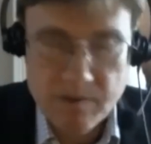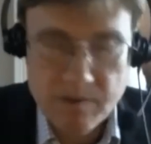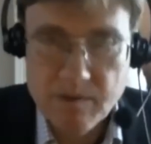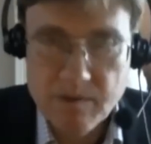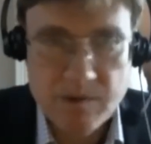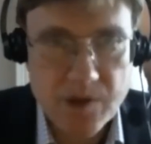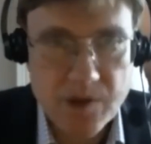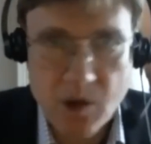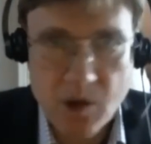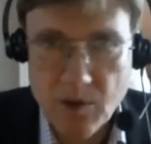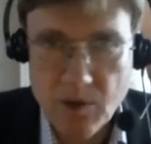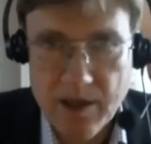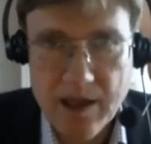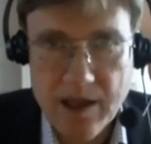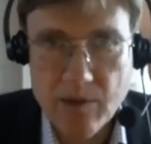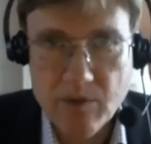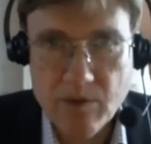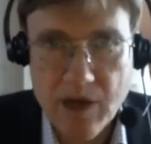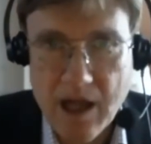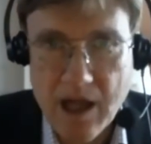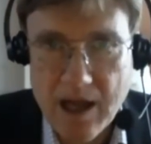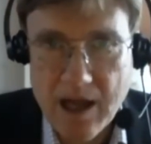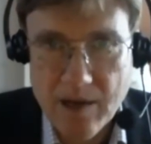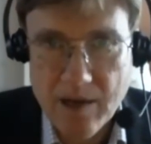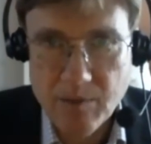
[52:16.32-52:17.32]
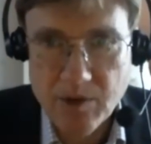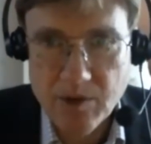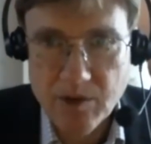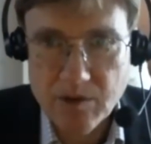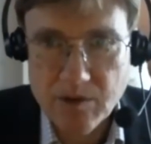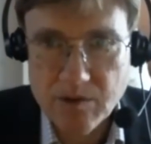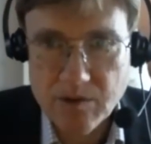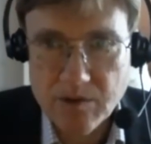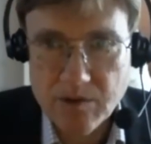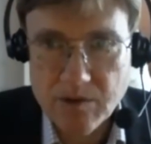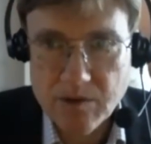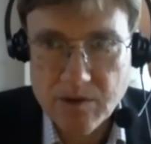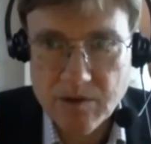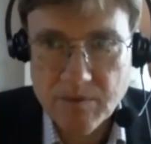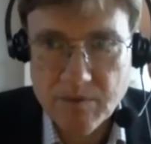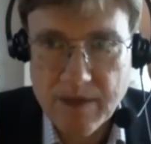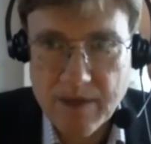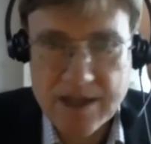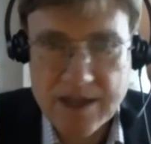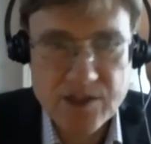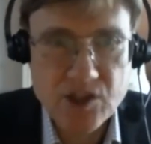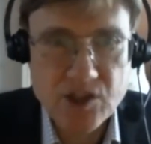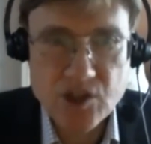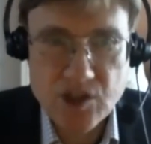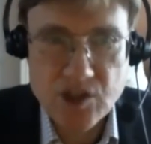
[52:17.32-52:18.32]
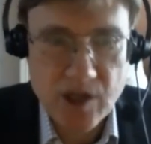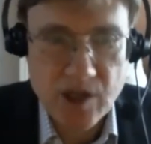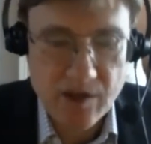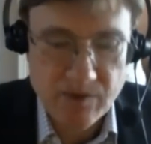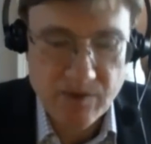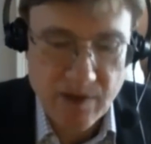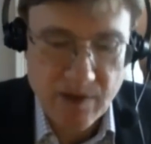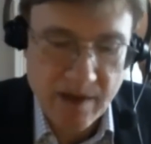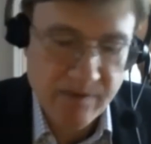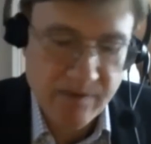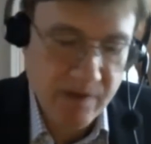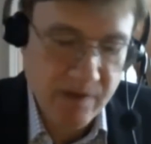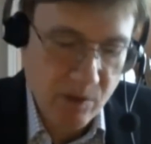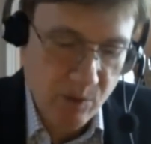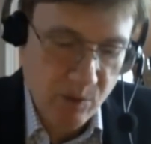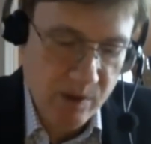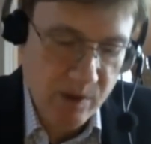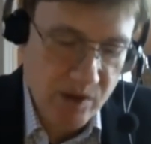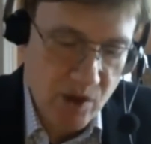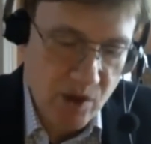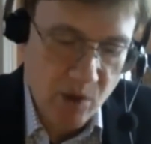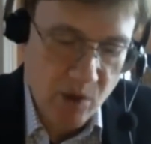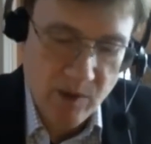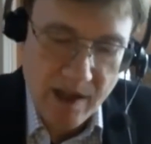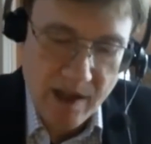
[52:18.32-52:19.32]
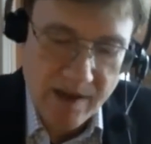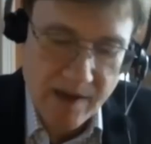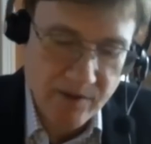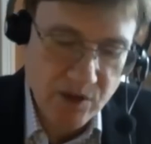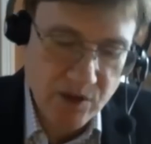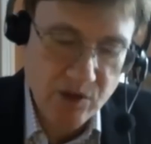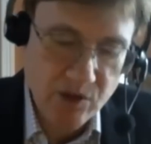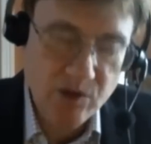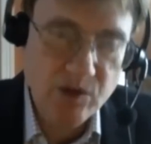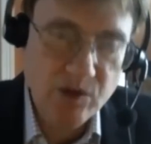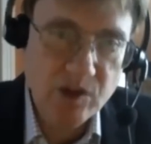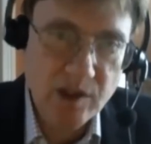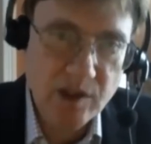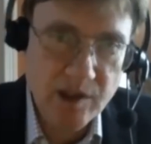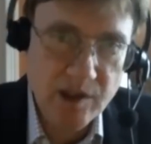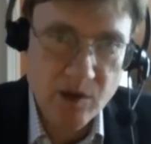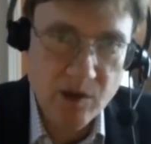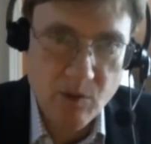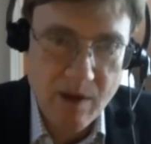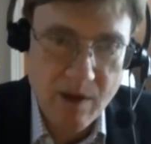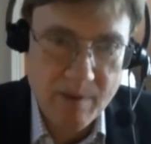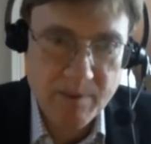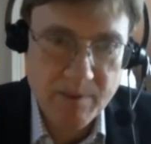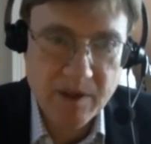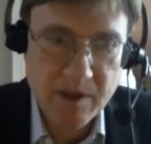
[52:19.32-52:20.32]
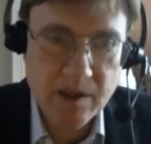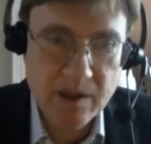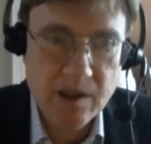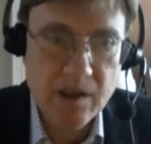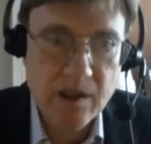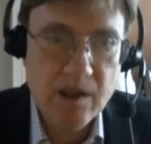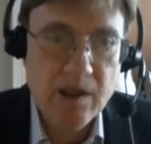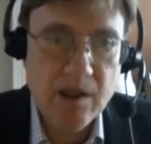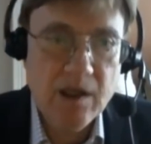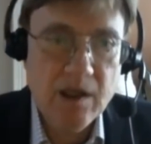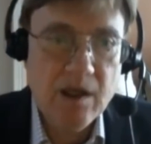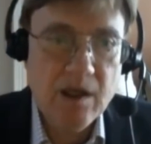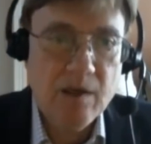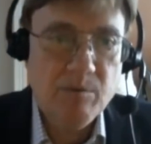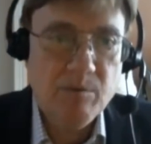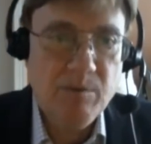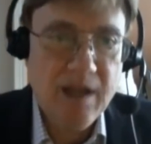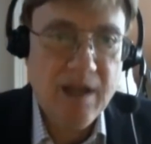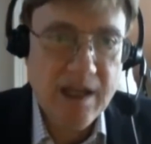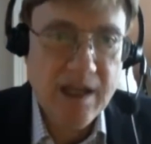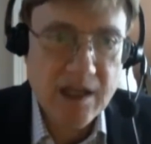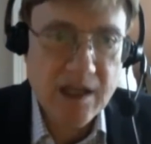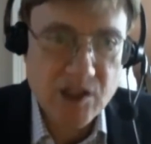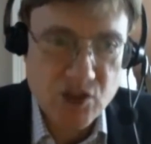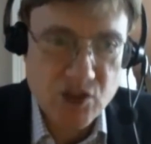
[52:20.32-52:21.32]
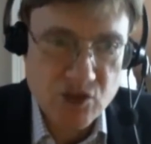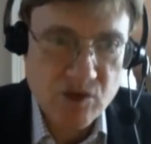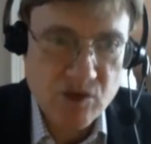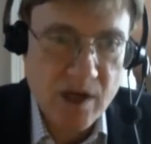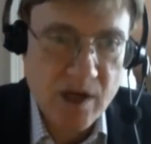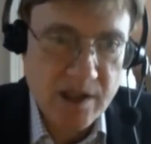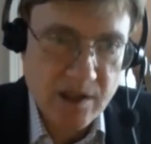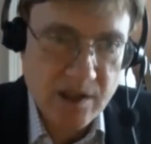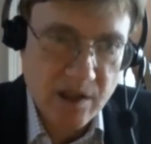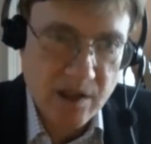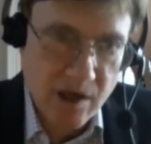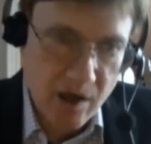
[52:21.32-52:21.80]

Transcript: totally unreliable, past its shelf life, and we don't have a new nuclear weapon being constructed.